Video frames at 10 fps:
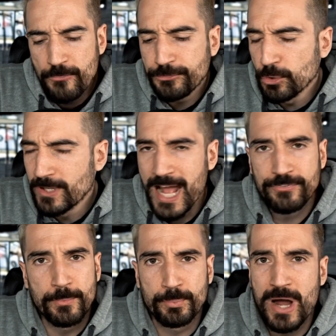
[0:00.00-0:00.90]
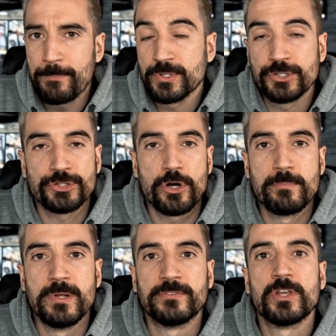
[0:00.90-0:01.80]
If you lack the proper
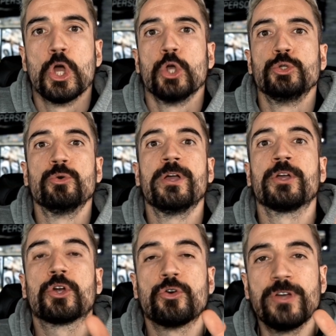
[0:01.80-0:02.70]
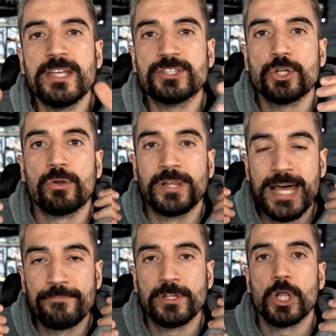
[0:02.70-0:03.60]
discernment, you increase your
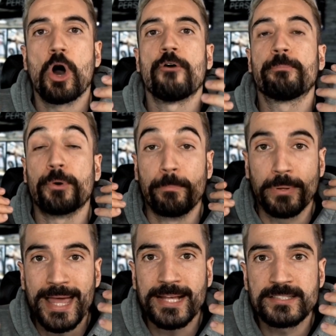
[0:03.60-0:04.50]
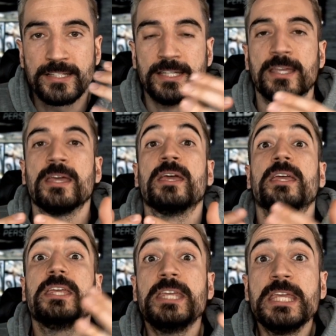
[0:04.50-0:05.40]
level of perplexity
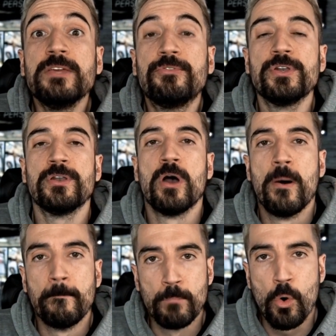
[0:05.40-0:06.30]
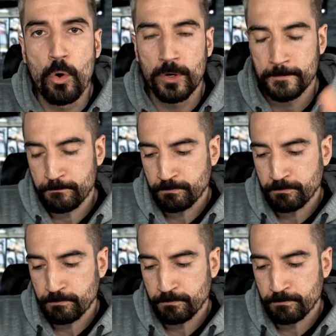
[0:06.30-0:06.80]
even more.